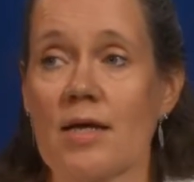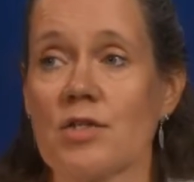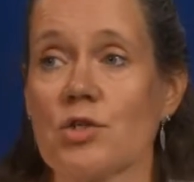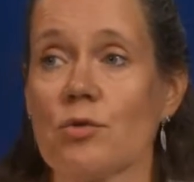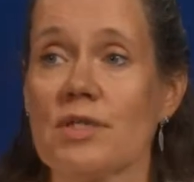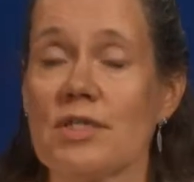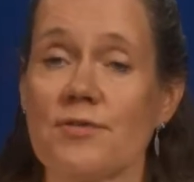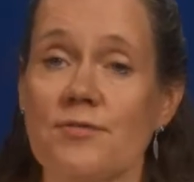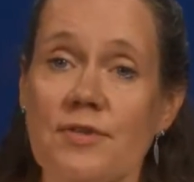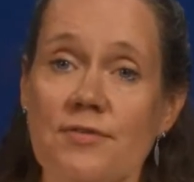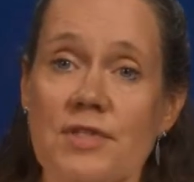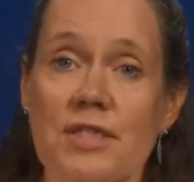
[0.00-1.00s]
So this
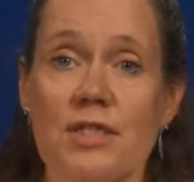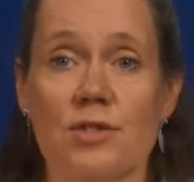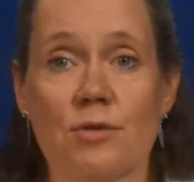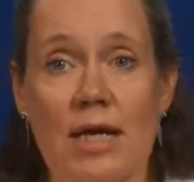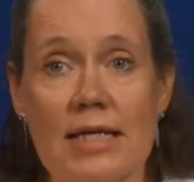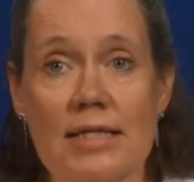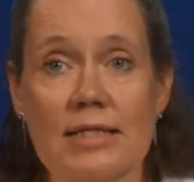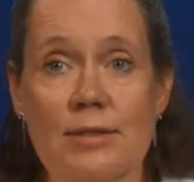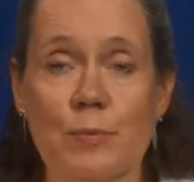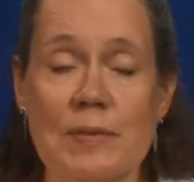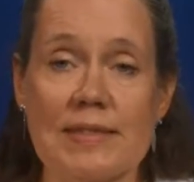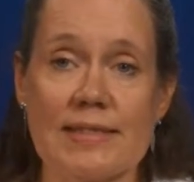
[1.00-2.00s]
15 to
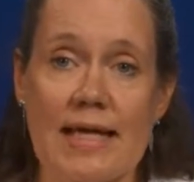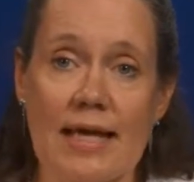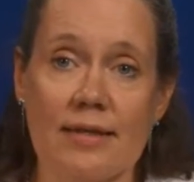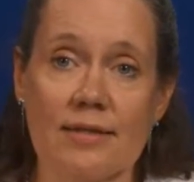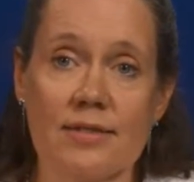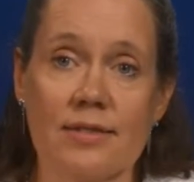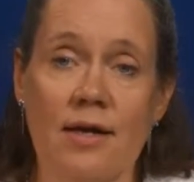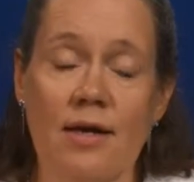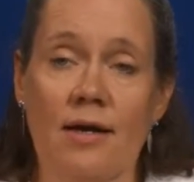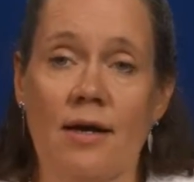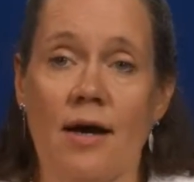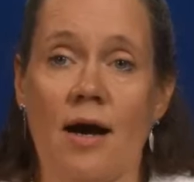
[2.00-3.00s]
18%,
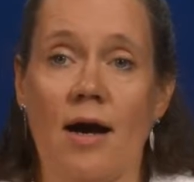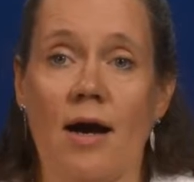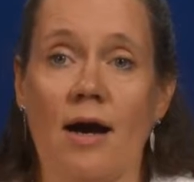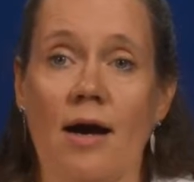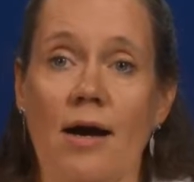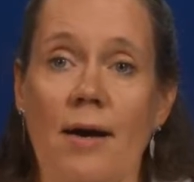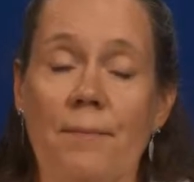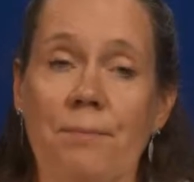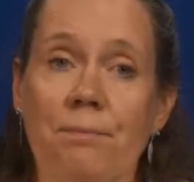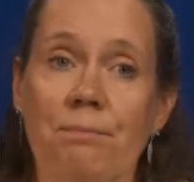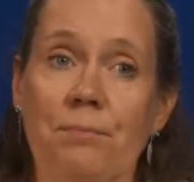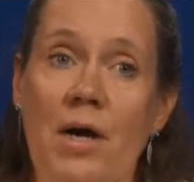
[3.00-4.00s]

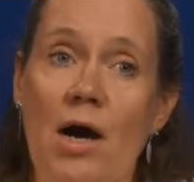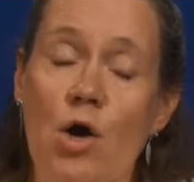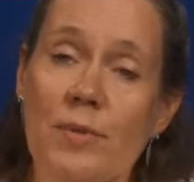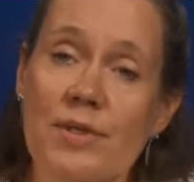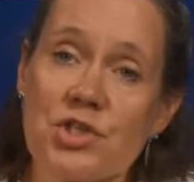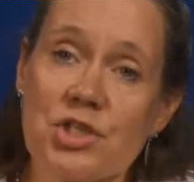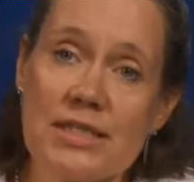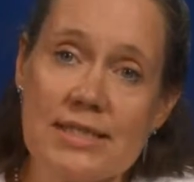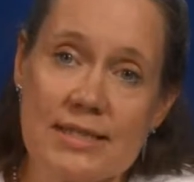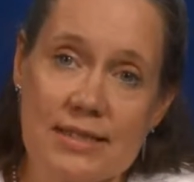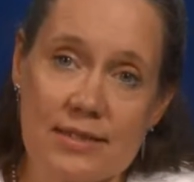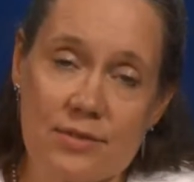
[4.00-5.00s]
how much
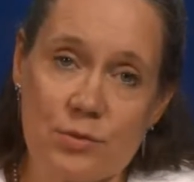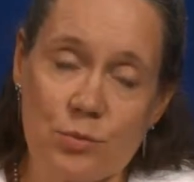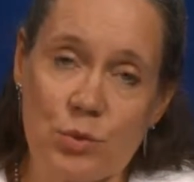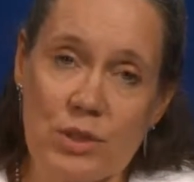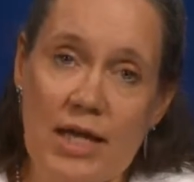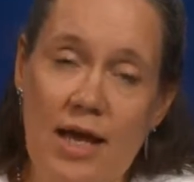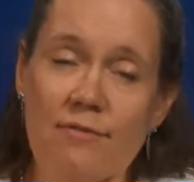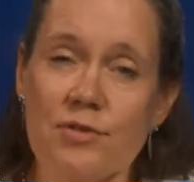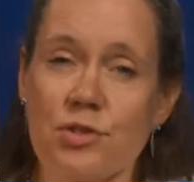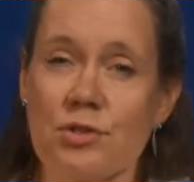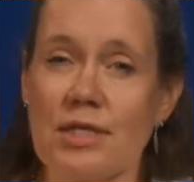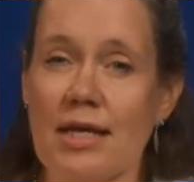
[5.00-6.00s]
is it? We
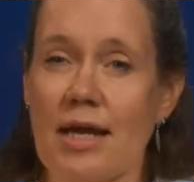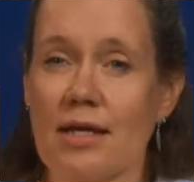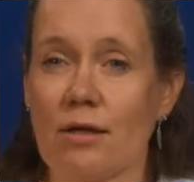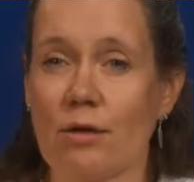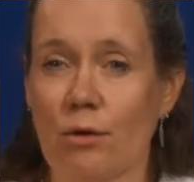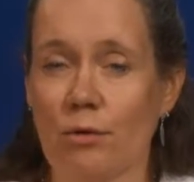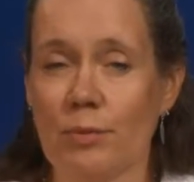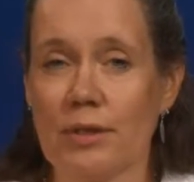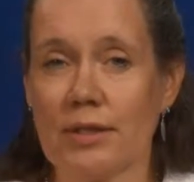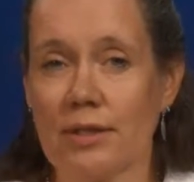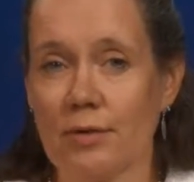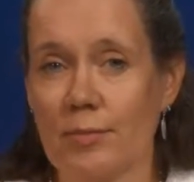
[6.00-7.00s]
have today
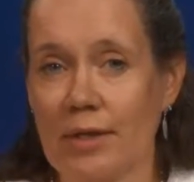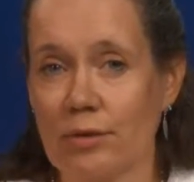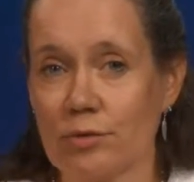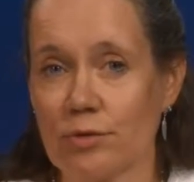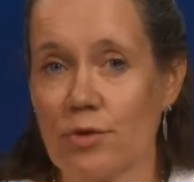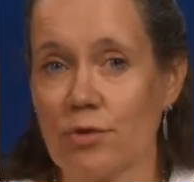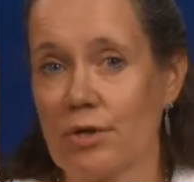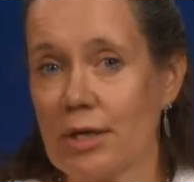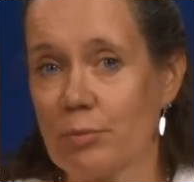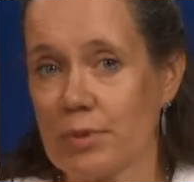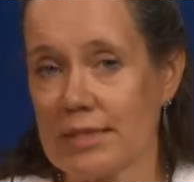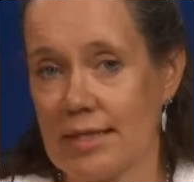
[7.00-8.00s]
globally about
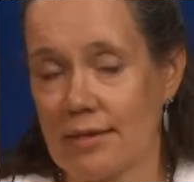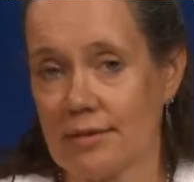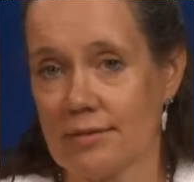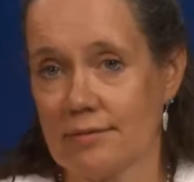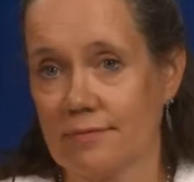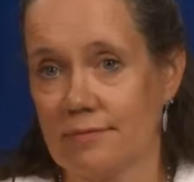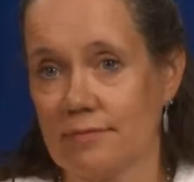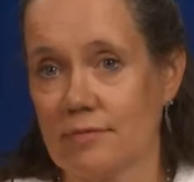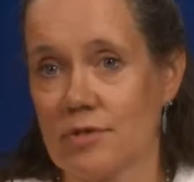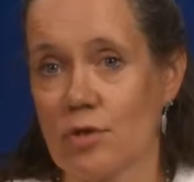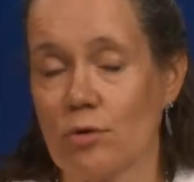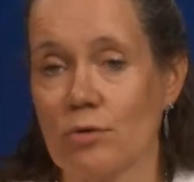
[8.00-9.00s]
3%.
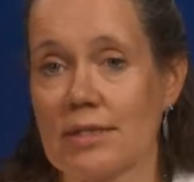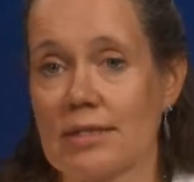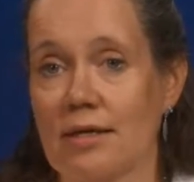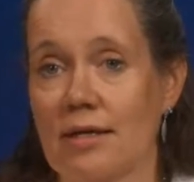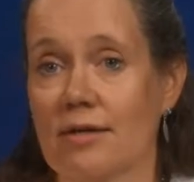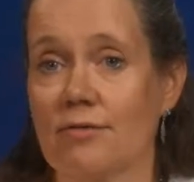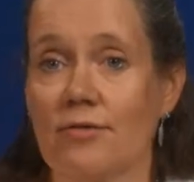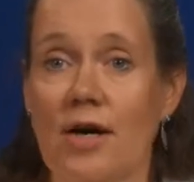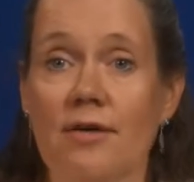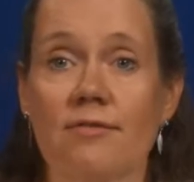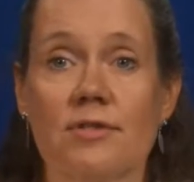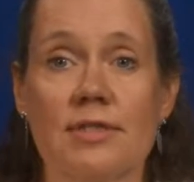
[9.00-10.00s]
So it's like
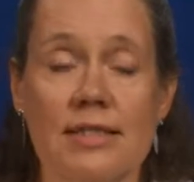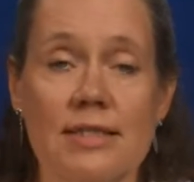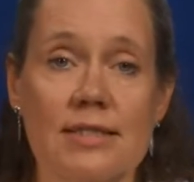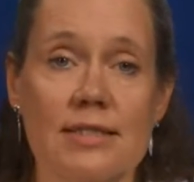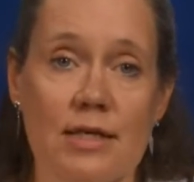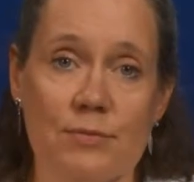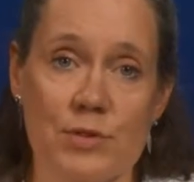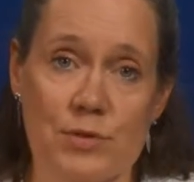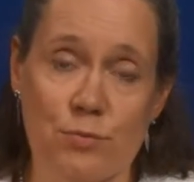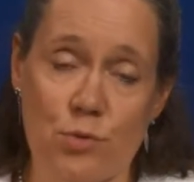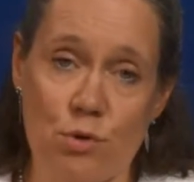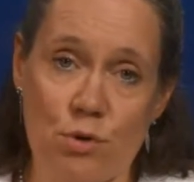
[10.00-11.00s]
5 to 6
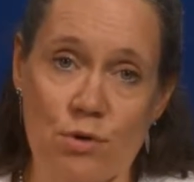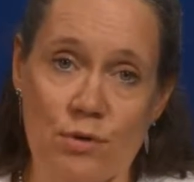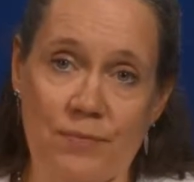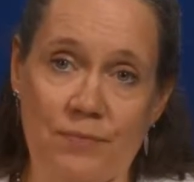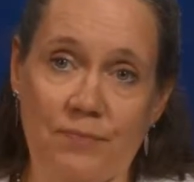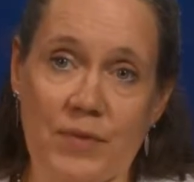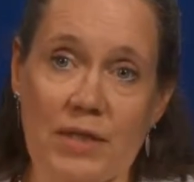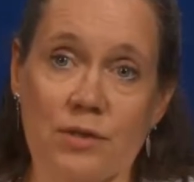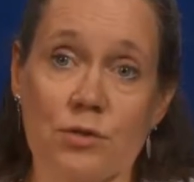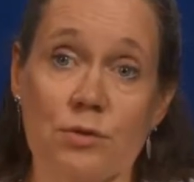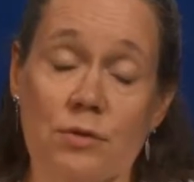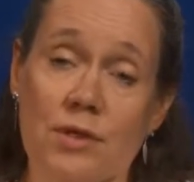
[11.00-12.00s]
times more
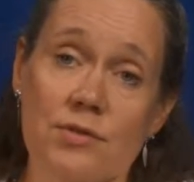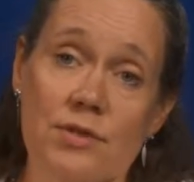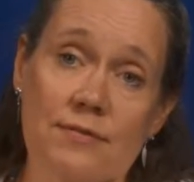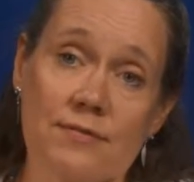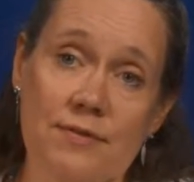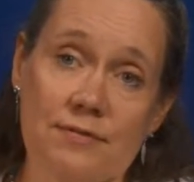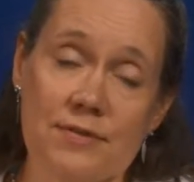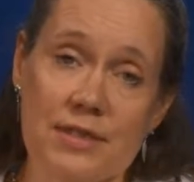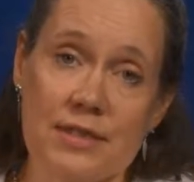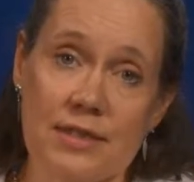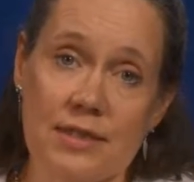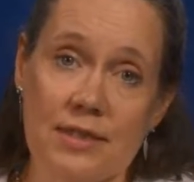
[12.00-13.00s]
in
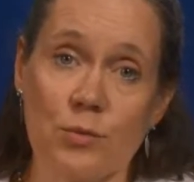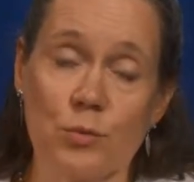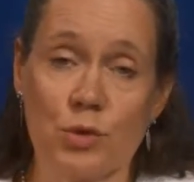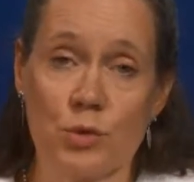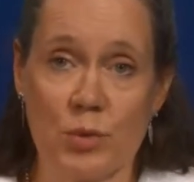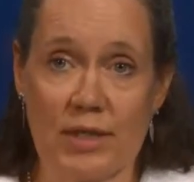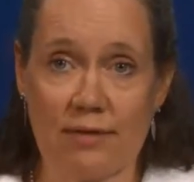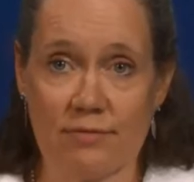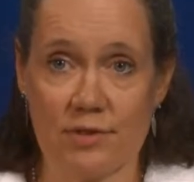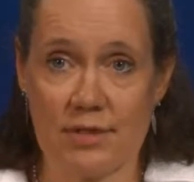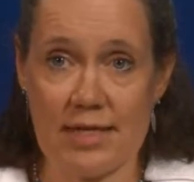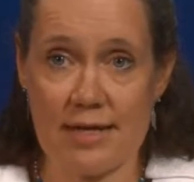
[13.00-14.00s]
2050 than what we
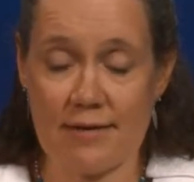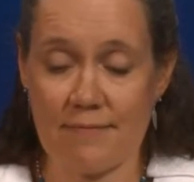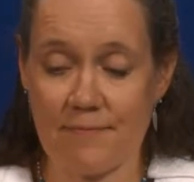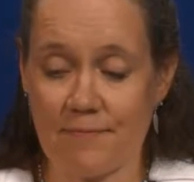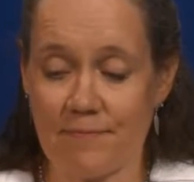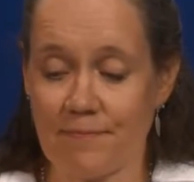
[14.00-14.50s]
have today.